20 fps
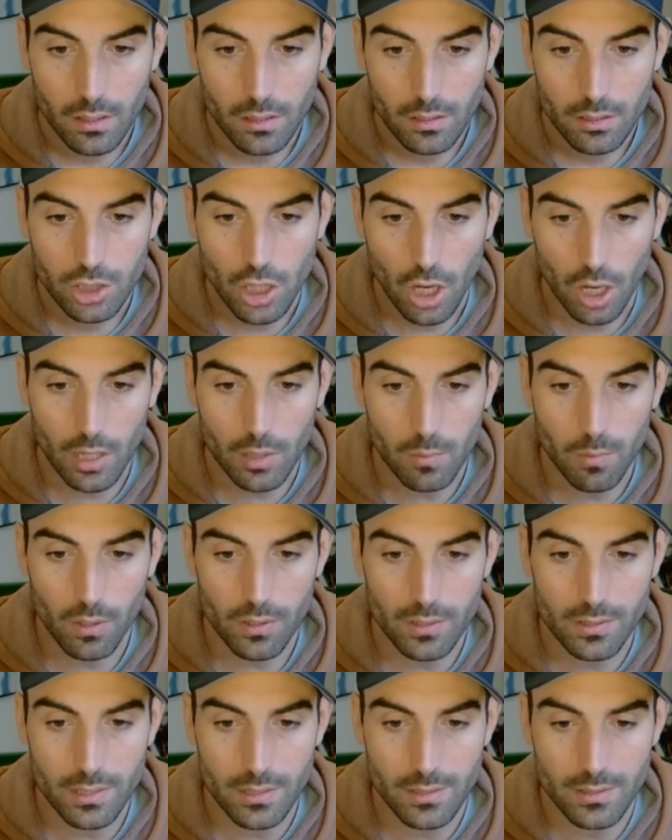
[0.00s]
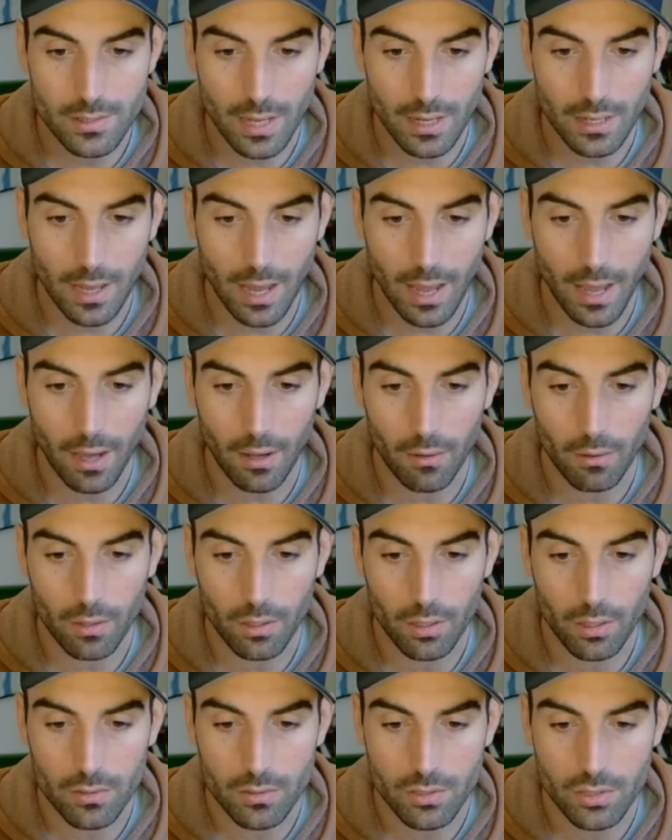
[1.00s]
Charlie Watts says Saka out.
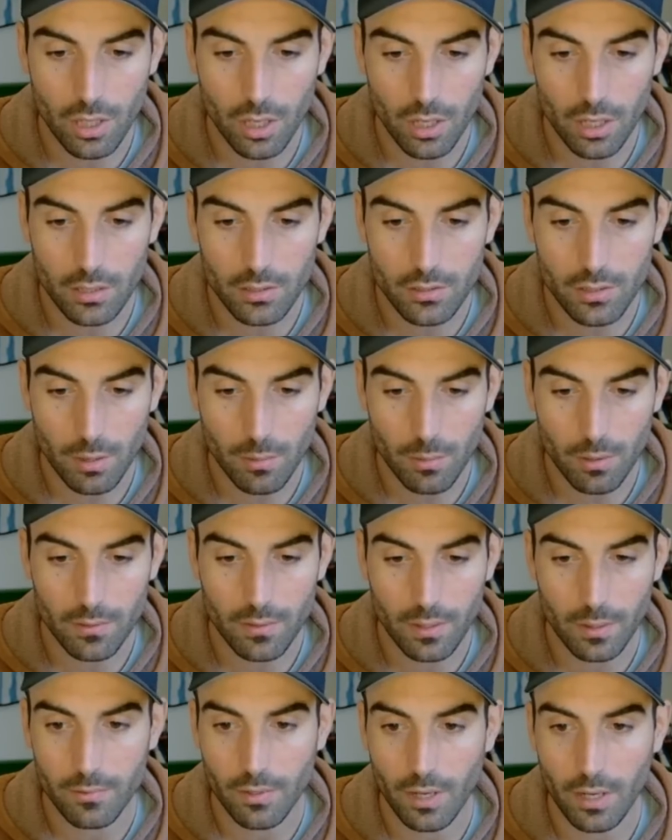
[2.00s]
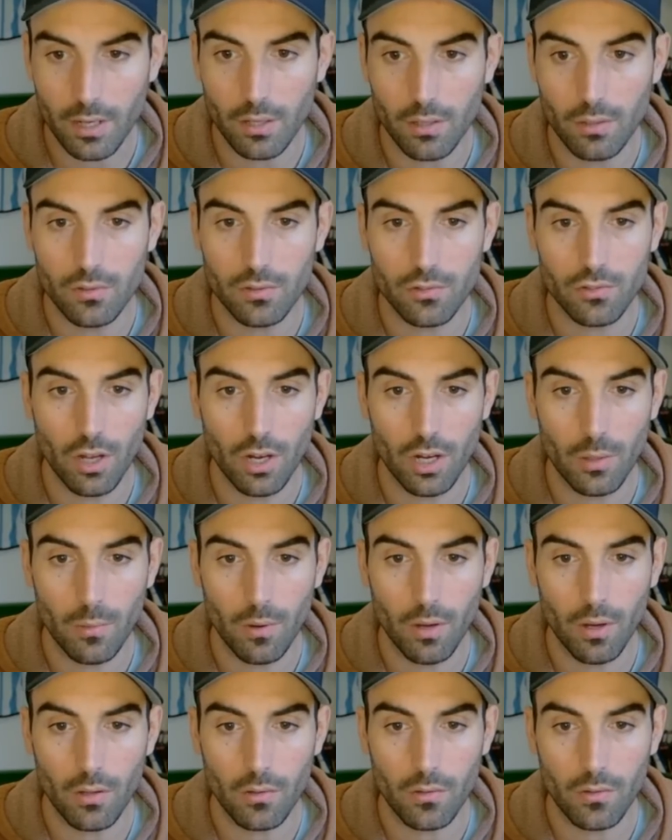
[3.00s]
Who's Charlie? Check WhatsApp, Johnny. Who's Charlie
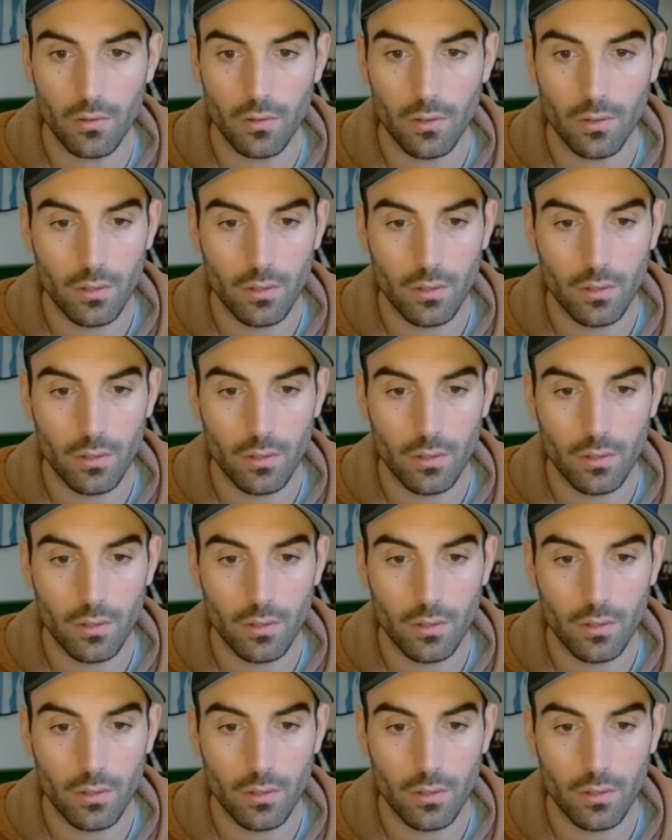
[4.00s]
Watts?